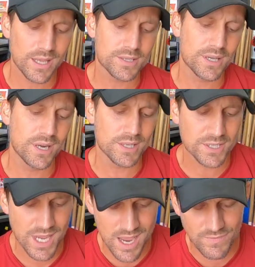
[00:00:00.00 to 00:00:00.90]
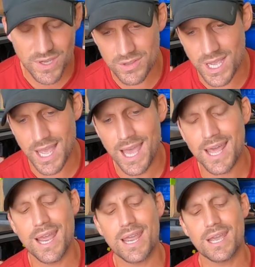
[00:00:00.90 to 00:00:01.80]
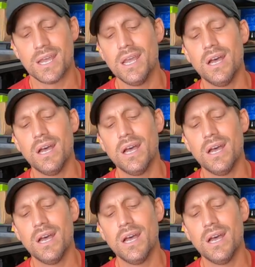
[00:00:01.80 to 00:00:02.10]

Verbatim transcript: That's going to save you the headache